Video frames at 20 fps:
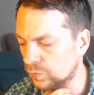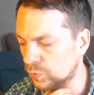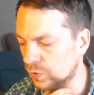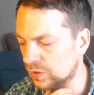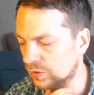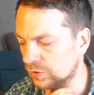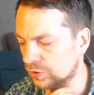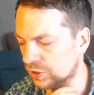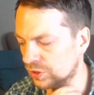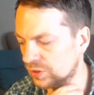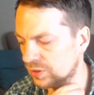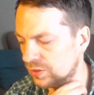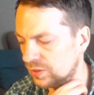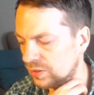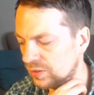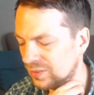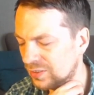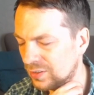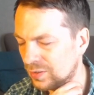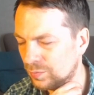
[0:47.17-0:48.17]
just a
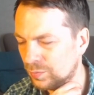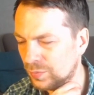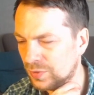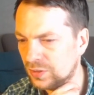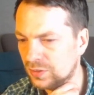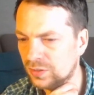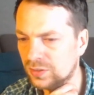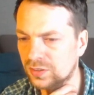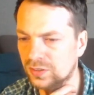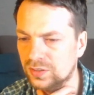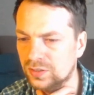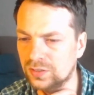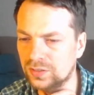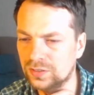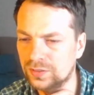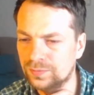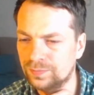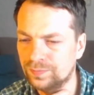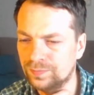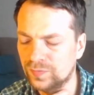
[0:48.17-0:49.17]
little bit
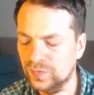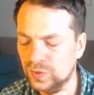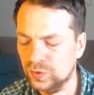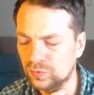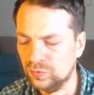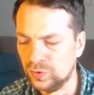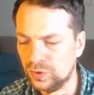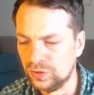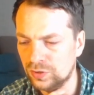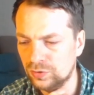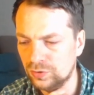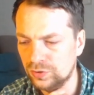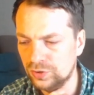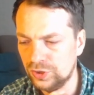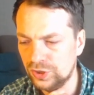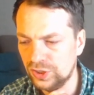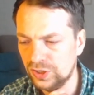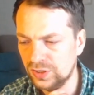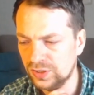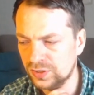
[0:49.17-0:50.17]
to work on
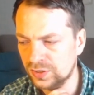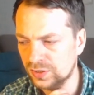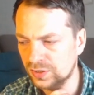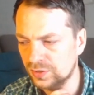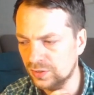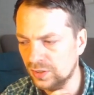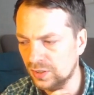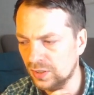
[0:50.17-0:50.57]
chess,